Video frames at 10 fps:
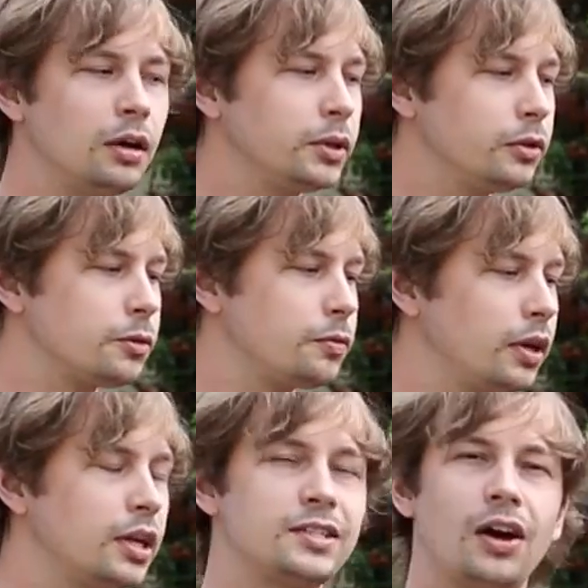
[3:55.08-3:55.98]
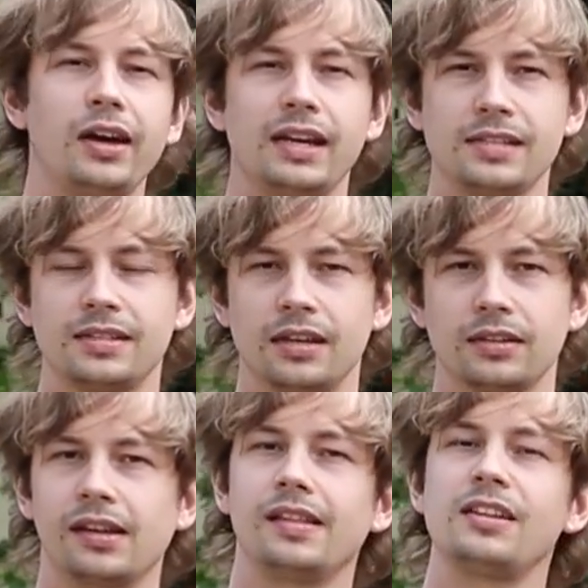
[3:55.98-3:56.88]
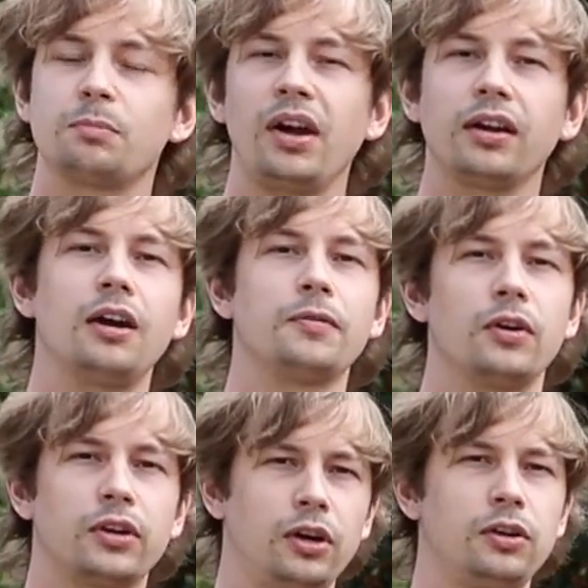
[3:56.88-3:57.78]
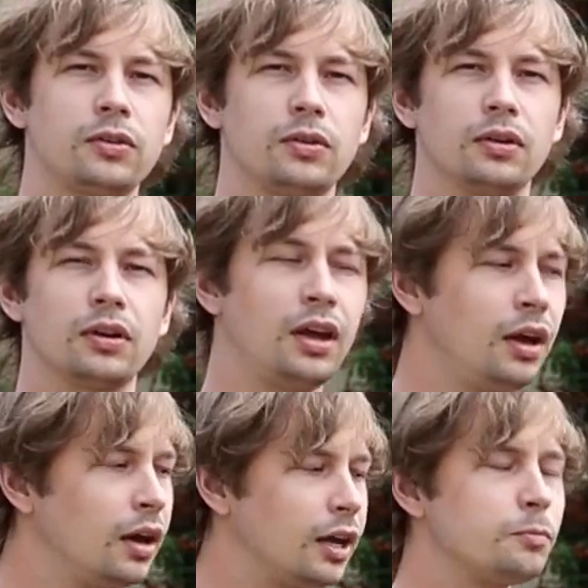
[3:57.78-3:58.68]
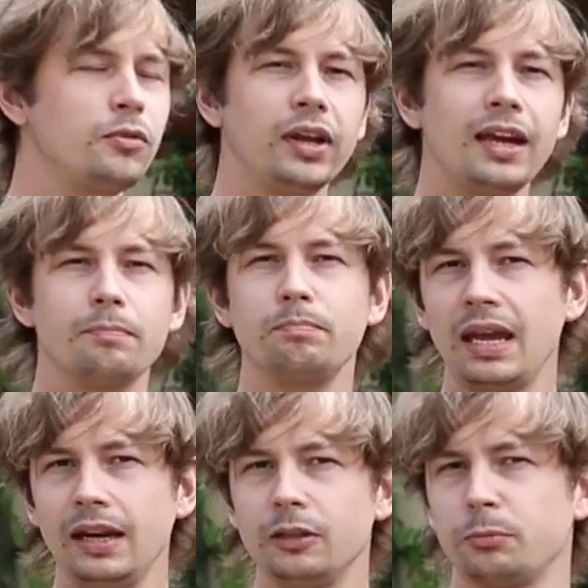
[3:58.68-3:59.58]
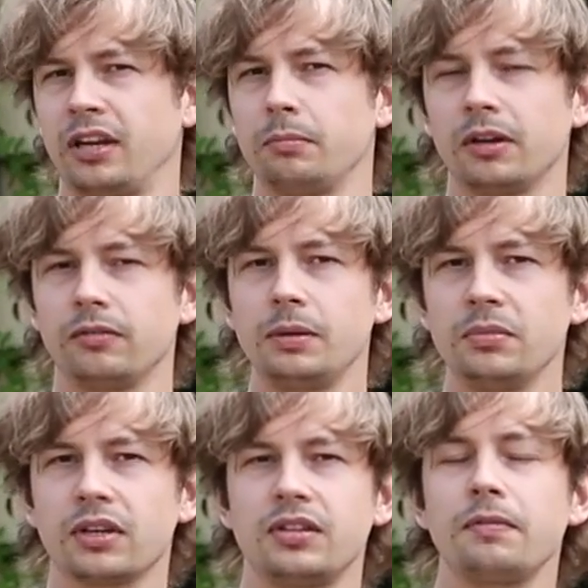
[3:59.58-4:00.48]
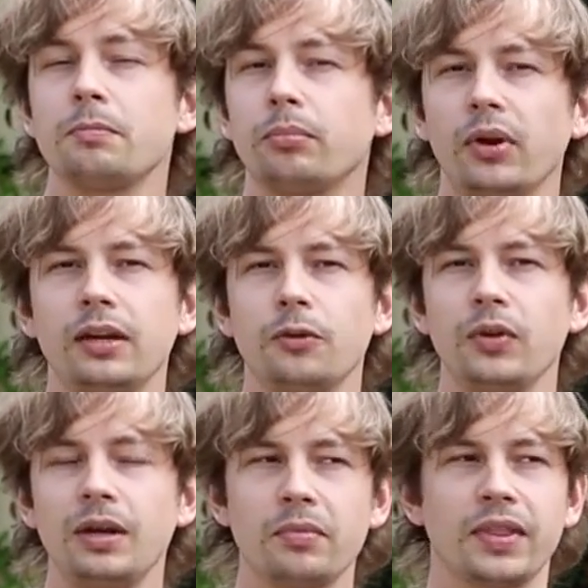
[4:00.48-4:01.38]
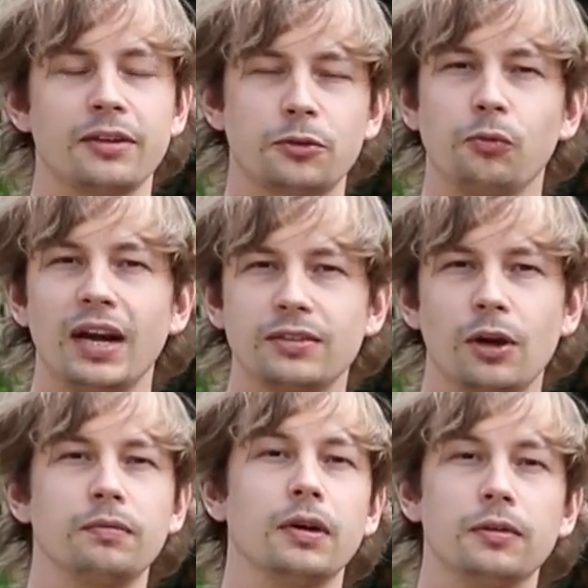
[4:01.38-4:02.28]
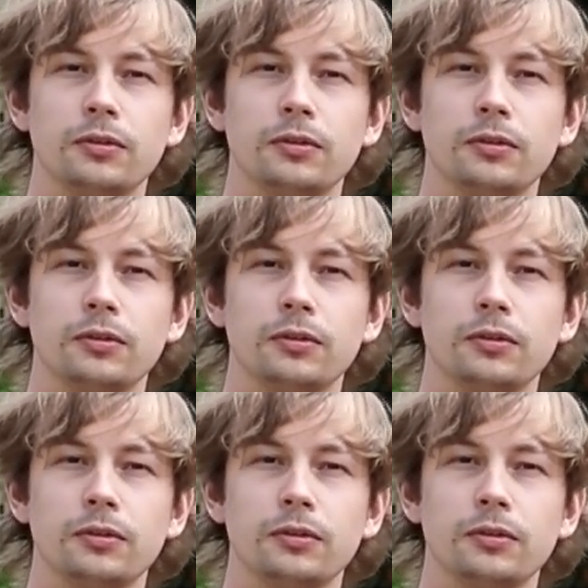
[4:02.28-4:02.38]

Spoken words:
I'm going to run tyre inserts, and in this bike I've got Cush Core, and I'm running it mainly to protect my rims because if I break a rim, that's the race over